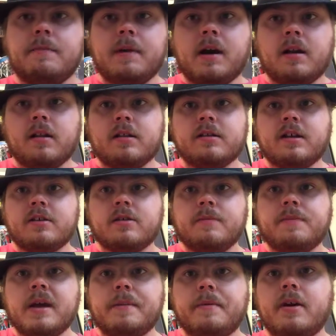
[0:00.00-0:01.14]
a bottle of
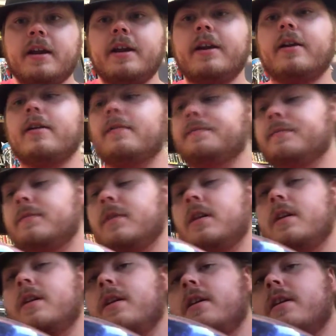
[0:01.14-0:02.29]
Dr. Pepper here.
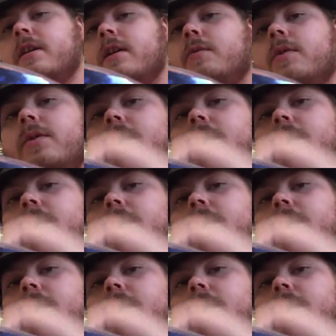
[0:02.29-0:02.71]
Now,